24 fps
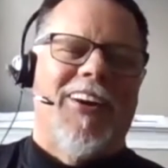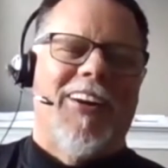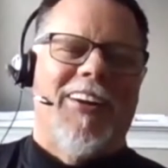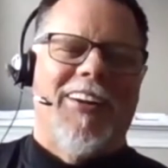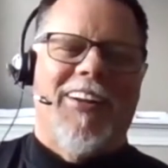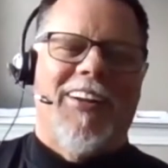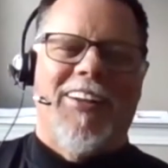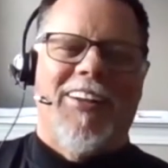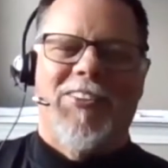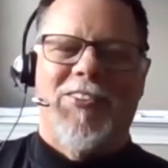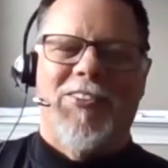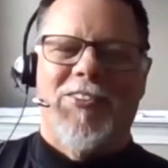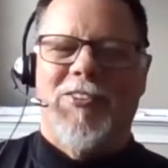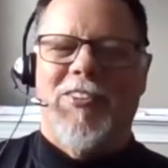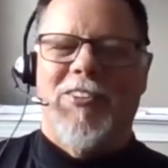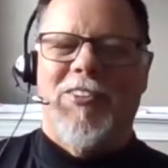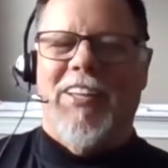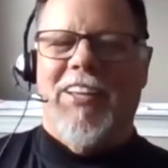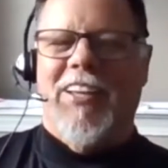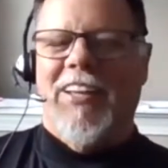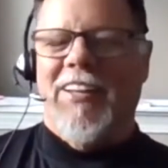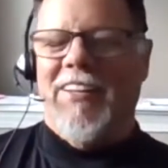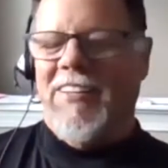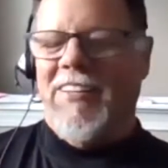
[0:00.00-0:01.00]
right, I'll do
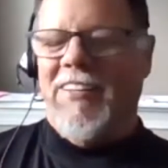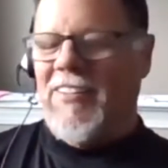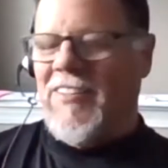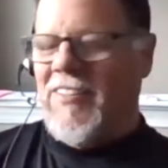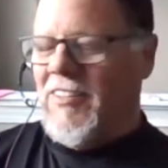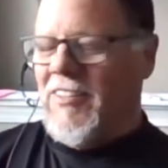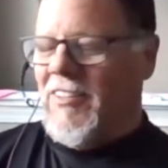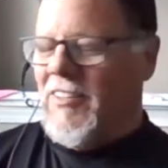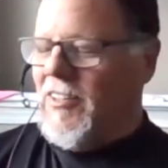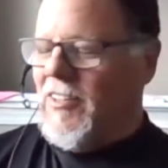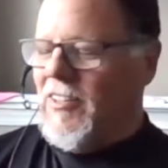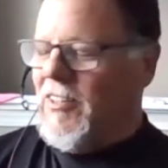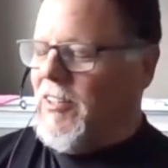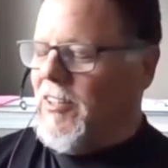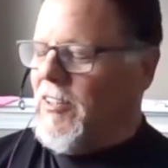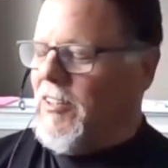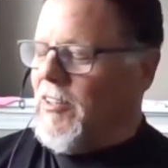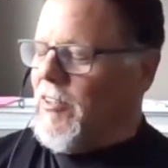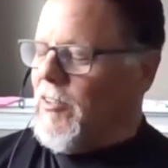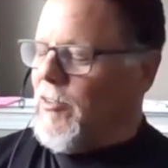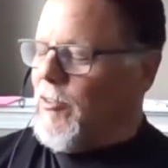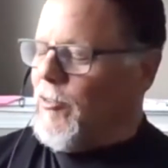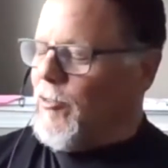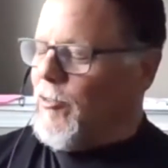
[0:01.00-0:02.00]
that.
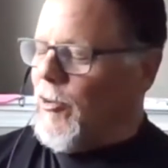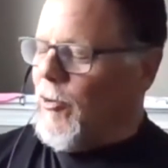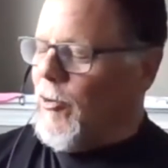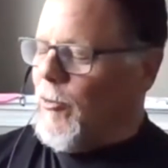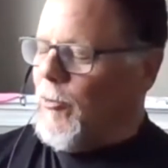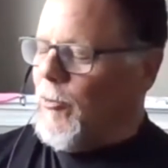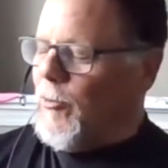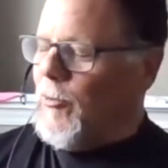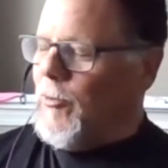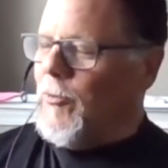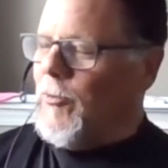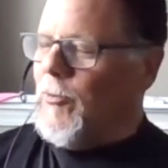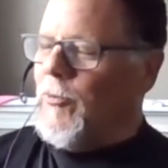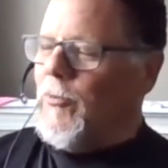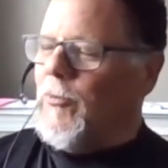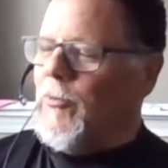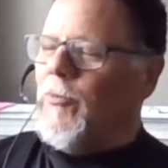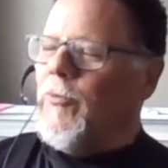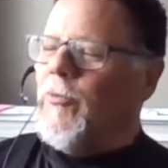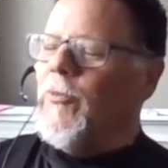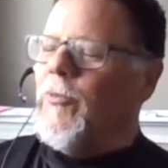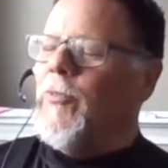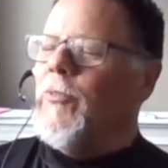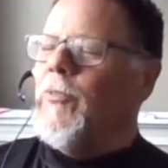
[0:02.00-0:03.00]
So
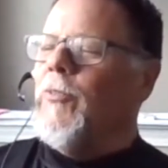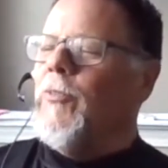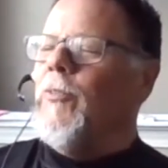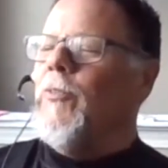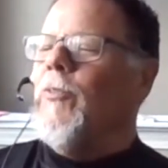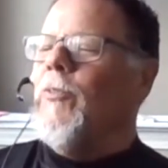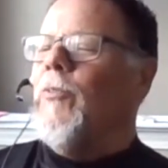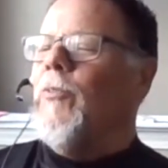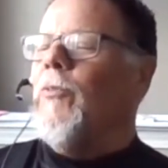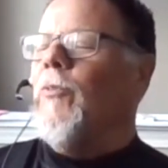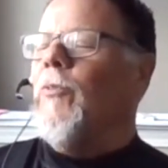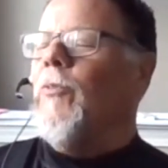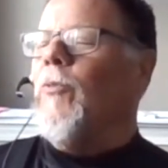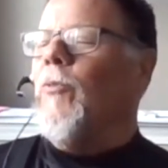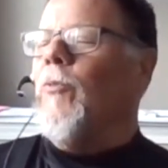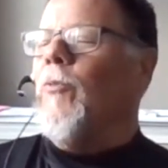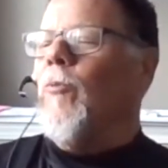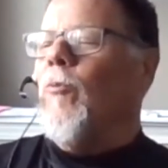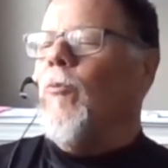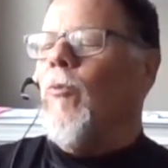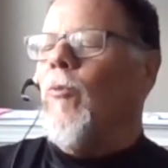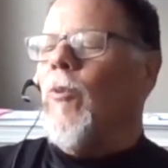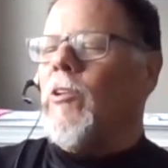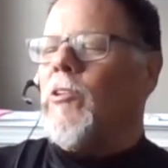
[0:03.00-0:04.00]

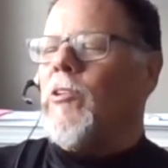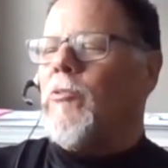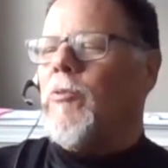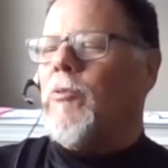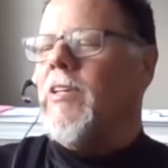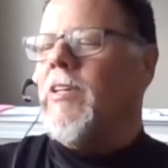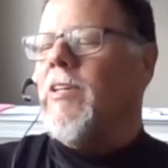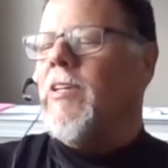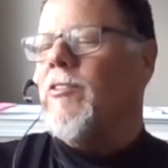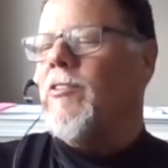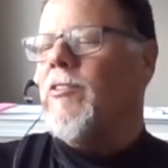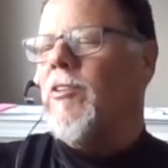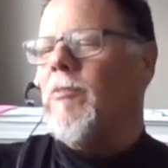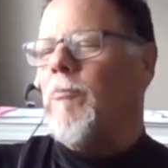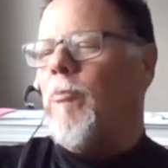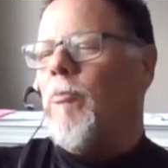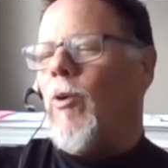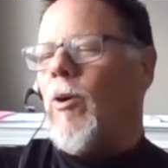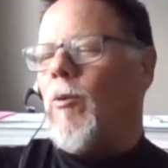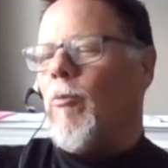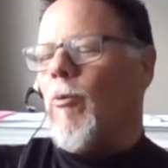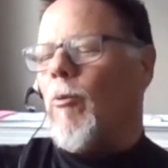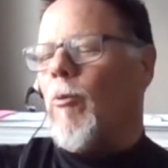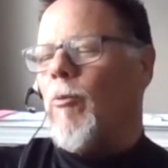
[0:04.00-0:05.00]
once we get to the
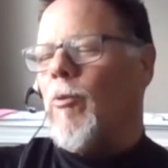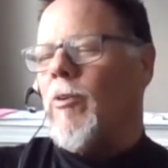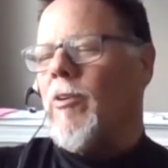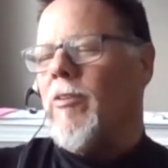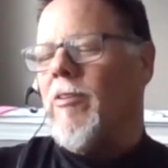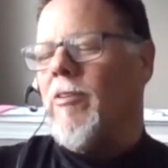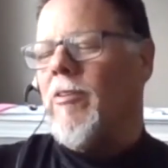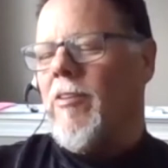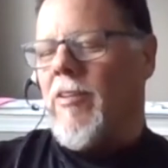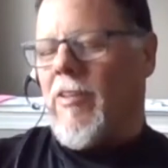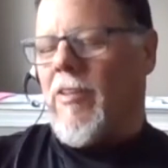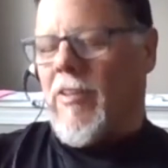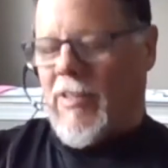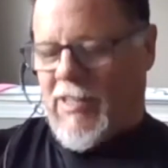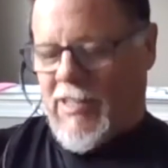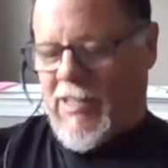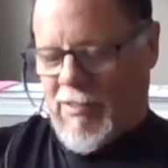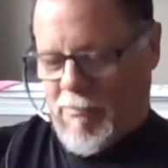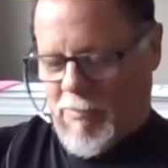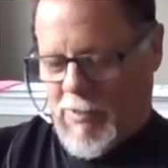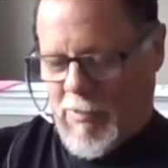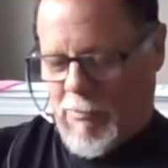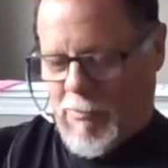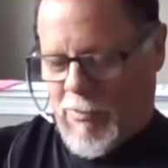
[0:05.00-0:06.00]
point where we
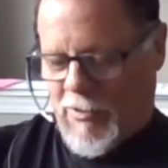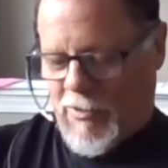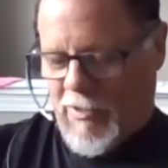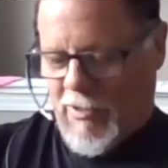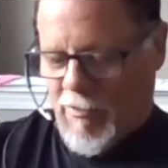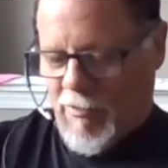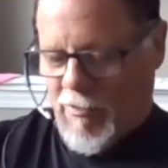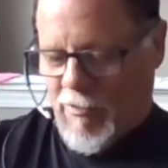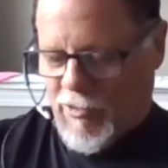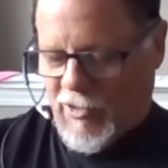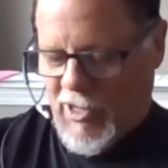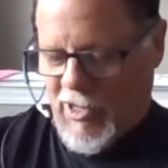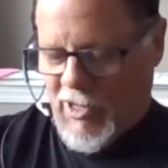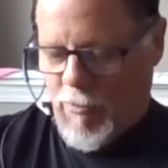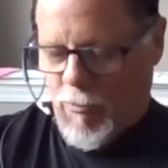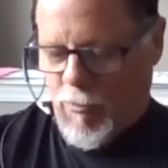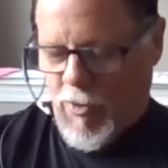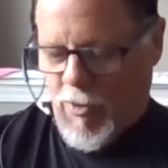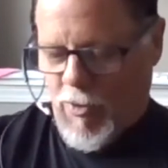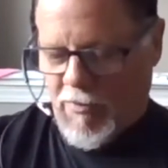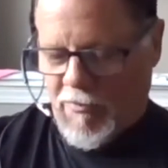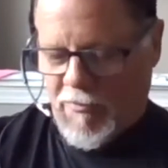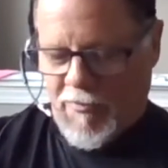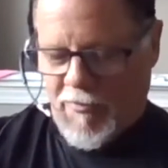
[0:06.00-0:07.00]
get people to
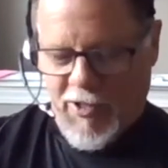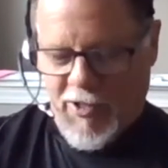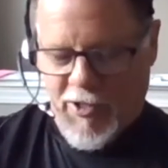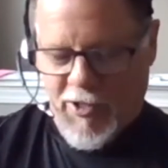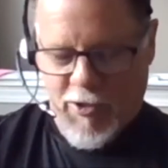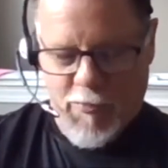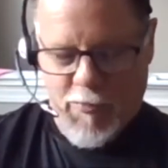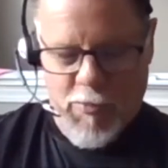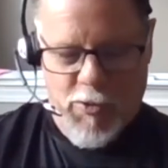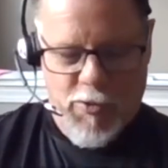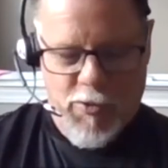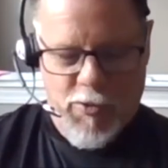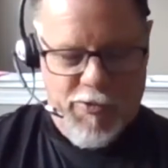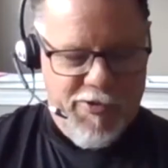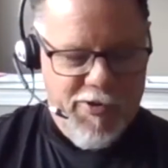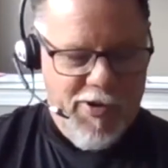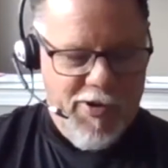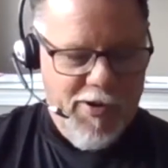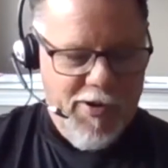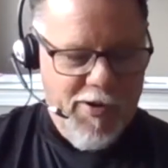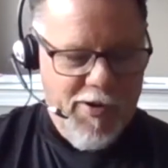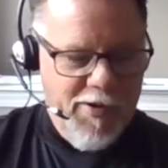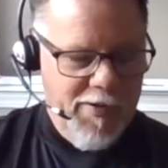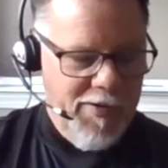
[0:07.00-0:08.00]
understand what failure modes
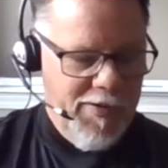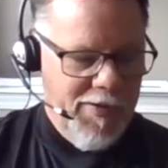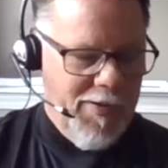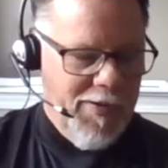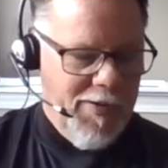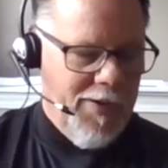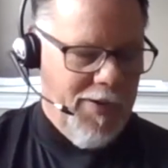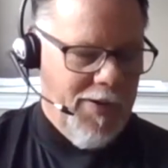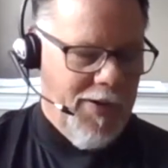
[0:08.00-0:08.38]
are,